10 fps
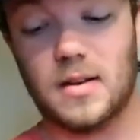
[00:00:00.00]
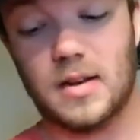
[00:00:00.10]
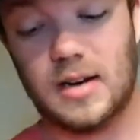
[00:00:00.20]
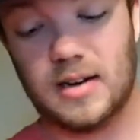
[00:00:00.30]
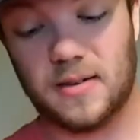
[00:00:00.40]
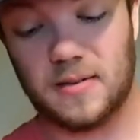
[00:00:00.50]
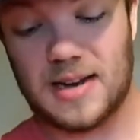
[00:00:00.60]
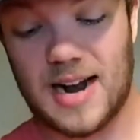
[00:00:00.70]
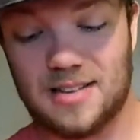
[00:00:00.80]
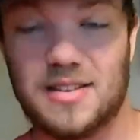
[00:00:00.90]
you know,
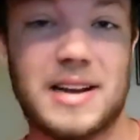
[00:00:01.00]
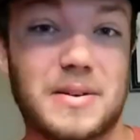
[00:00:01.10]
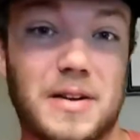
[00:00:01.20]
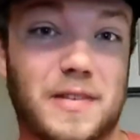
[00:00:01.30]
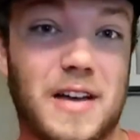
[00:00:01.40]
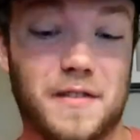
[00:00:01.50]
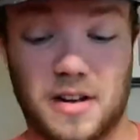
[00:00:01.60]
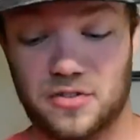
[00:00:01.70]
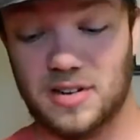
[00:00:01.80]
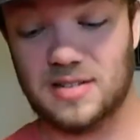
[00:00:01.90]
gotta start getting ready for that
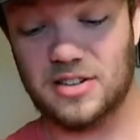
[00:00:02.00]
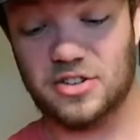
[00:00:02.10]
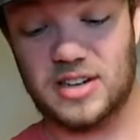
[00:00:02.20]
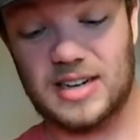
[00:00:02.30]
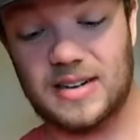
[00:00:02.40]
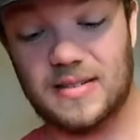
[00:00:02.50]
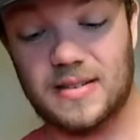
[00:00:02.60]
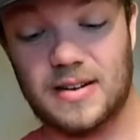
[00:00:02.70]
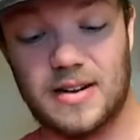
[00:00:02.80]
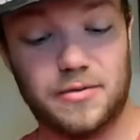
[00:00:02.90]
fall transition,
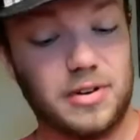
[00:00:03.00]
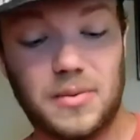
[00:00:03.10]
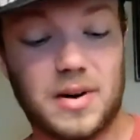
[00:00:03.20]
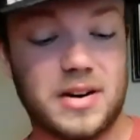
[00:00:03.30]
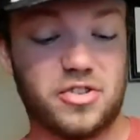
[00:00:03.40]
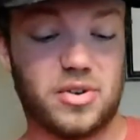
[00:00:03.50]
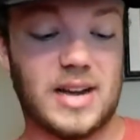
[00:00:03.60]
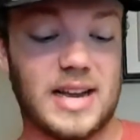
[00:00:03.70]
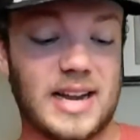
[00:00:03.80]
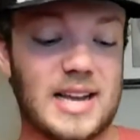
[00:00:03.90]
and really wanted to
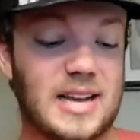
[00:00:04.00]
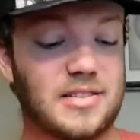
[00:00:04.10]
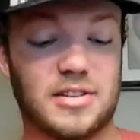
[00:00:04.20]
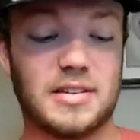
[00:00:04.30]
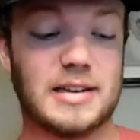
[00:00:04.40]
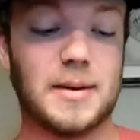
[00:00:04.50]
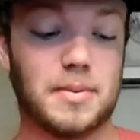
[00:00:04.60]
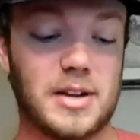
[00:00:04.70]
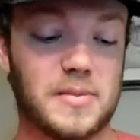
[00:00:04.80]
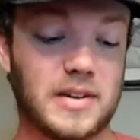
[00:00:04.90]
try a certain
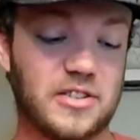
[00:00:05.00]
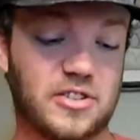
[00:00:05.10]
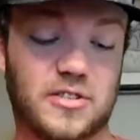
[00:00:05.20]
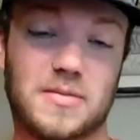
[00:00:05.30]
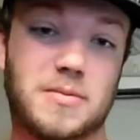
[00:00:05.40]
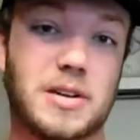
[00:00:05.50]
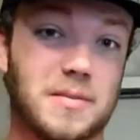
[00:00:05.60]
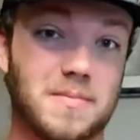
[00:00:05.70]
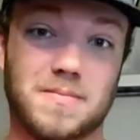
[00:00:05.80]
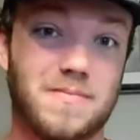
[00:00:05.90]
company, which,
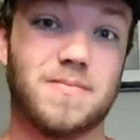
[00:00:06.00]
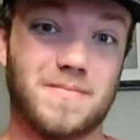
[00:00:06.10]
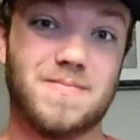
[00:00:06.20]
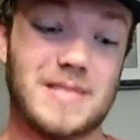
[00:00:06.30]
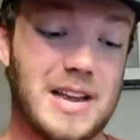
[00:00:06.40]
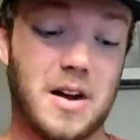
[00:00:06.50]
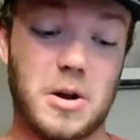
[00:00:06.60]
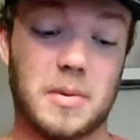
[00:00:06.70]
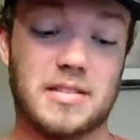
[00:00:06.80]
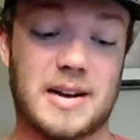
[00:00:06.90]
well, you already
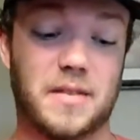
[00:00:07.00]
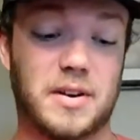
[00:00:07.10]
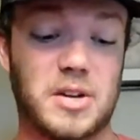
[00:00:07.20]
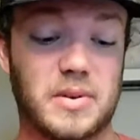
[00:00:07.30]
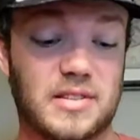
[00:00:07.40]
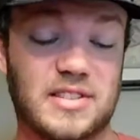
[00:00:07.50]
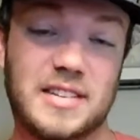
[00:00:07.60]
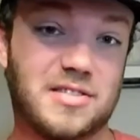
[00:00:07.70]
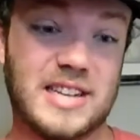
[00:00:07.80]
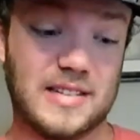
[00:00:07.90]
know about the title of the video, is
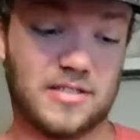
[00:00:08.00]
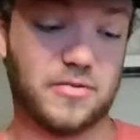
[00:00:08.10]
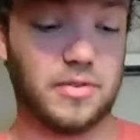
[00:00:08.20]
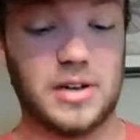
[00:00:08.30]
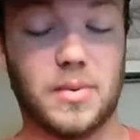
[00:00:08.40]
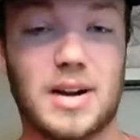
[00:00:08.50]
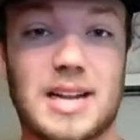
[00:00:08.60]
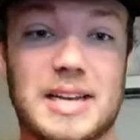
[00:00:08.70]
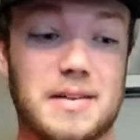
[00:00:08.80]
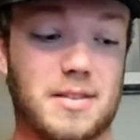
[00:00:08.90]
6 Cents. Really
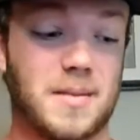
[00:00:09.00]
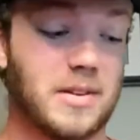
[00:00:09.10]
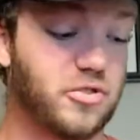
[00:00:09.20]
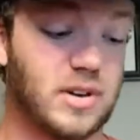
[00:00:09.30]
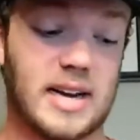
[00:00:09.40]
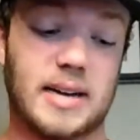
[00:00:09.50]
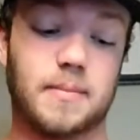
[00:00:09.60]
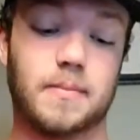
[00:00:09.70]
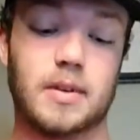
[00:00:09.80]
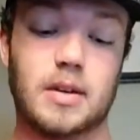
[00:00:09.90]
wanted to give them a try.
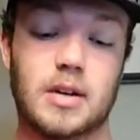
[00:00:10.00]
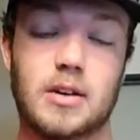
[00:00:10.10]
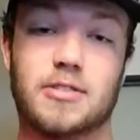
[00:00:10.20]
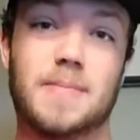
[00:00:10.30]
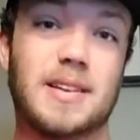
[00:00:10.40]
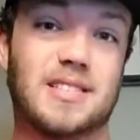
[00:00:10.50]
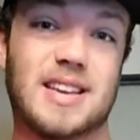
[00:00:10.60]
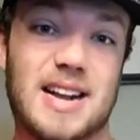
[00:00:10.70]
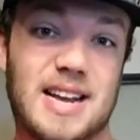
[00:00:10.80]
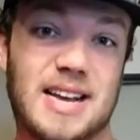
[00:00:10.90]
So that being
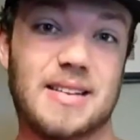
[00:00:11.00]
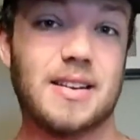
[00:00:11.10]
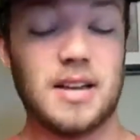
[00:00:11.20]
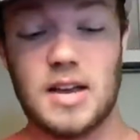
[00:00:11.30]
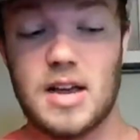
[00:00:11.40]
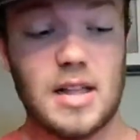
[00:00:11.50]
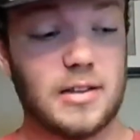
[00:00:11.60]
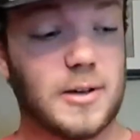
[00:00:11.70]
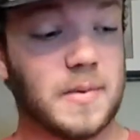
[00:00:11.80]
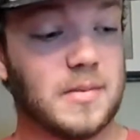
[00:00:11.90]
said,
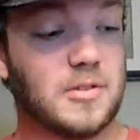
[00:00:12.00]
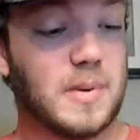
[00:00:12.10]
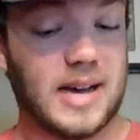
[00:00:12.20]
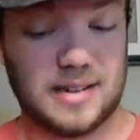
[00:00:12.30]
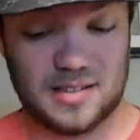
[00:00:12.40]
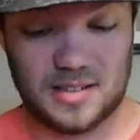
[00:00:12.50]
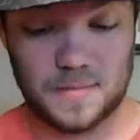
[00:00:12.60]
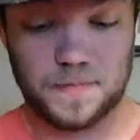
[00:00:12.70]
let's open up this box.